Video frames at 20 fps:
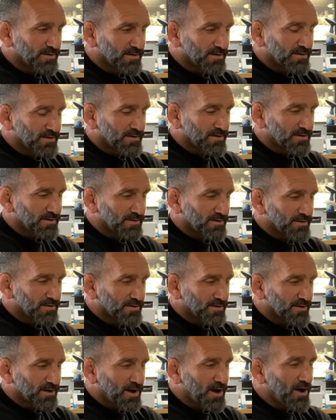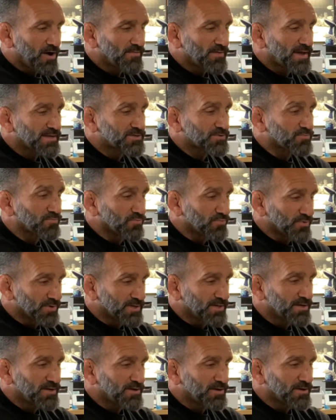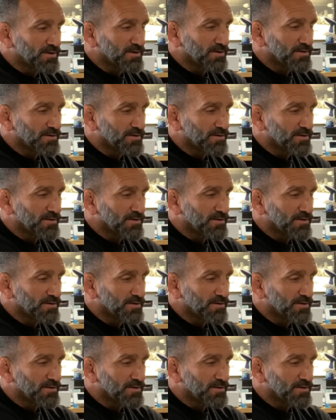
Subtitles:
oh, that's really good.